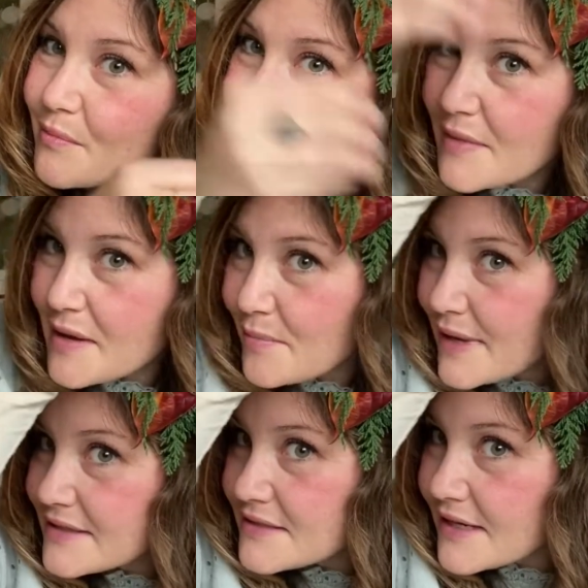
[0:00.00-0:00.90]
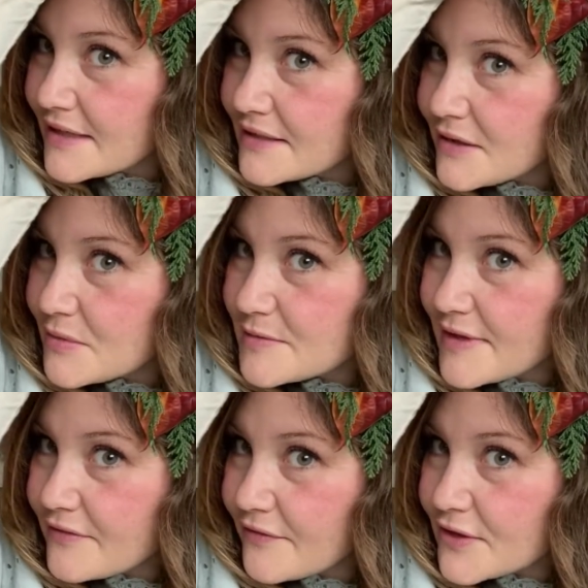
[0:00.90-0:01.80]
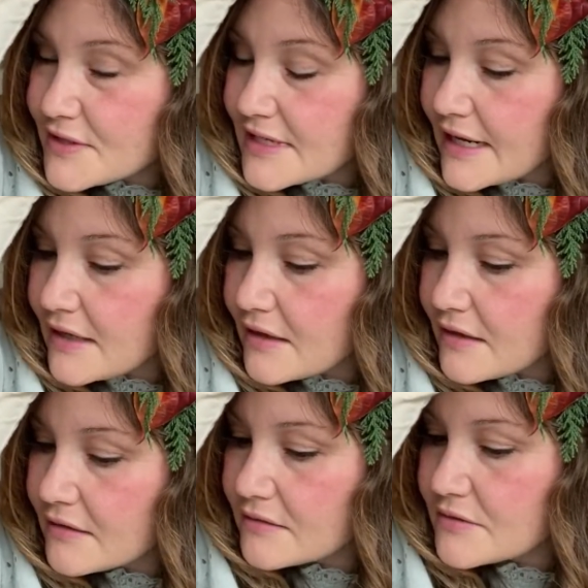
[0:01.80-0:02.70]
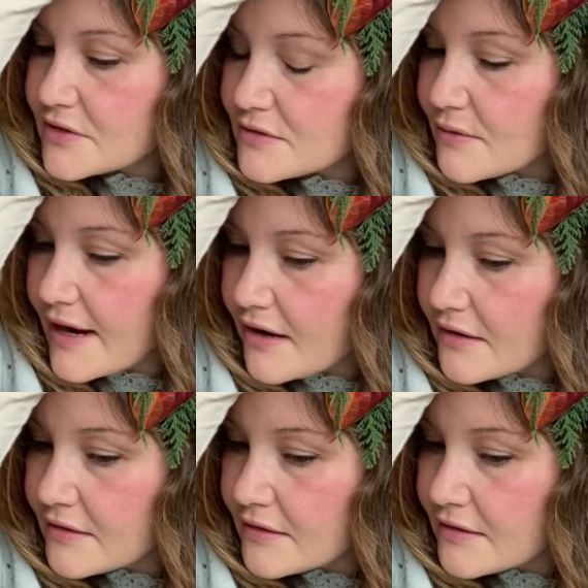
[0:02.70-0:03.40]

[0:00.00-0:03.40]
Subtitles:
My best idea was my first idea, which is rare.